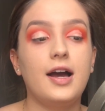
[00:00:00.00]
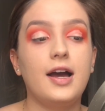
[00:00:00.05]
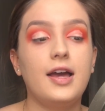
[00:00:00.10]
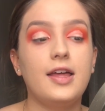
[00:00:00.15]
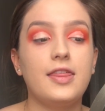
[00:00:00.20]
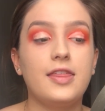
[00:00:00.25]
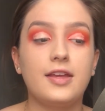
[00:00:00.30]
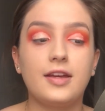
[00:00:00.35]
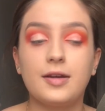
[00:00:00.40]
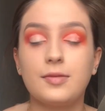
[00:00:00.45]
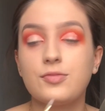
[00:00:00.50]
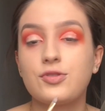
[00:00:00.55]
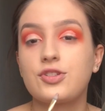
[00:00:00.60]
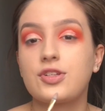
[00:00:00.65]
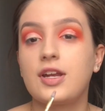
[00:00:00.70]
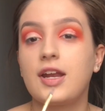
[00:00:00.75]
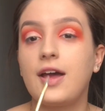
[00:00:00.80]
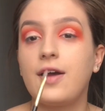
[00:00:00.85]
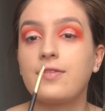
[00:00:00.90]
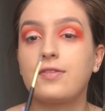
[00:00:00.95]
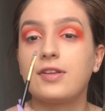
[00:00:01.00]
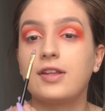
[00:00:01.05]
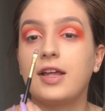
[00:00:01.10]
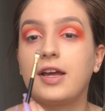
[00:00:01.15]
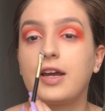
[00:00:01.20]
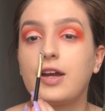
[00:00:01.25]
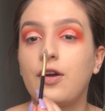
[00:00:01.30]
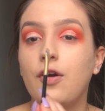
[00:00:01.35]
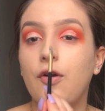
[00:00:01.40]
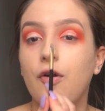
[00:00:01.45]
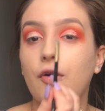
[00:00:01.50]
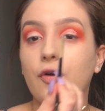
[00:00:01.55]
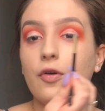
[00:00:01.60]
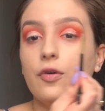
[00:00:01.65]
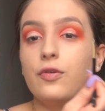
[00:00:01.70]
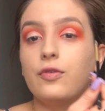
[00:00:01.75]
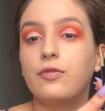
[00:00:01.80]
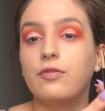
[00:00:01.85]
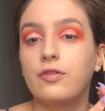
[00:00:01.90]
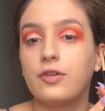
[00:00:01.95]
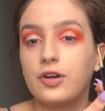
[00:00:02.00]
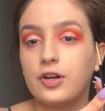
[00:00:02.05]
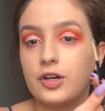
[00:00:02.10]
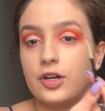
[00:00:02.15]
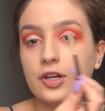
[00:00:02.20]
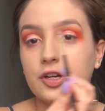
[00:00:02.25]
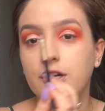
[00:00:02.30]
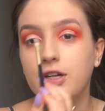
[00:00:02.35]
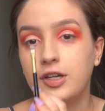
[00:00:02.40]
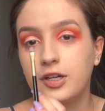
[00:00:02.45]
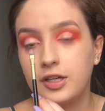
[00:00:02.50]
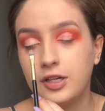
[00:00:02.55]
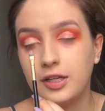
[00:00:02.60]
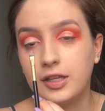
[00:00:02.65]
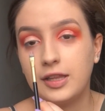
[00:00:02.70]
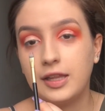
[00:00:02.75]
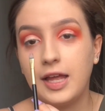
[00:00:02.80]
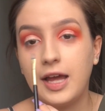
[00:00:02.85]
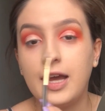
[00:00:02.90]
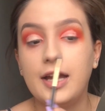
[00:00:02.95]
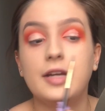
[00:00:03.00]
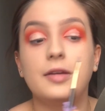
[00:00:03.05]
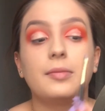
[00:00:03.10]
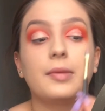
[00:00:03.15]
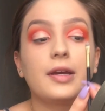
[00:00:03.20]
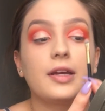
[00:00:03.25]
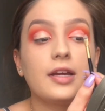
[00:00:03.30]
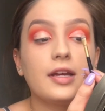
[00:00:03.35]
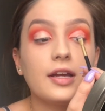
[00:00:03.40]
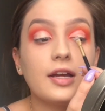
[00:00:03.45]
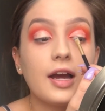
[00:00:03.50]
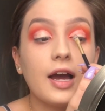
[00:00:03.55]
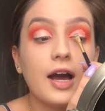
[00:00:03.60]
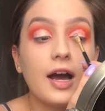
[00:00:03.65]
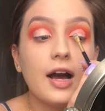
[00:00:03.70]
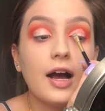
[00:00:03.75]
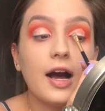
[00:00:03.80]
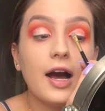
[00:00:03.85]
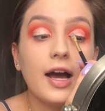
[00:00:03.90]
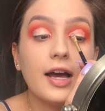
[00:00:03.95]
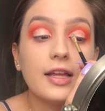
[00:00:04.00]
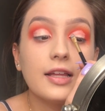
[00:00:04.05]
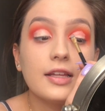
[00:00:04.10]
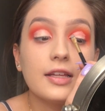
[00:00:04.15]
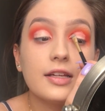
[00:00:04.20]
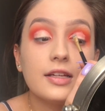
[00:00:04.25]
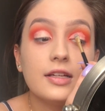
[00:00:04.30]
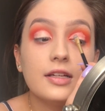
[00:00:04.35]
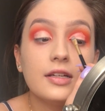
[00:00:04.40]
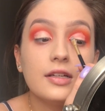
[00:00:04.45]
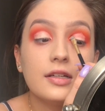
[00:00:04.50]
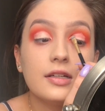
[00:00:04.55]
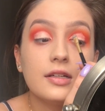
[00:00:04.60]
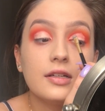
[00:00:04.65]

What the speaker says: I think I'm just gonna have to like overline my eyelid.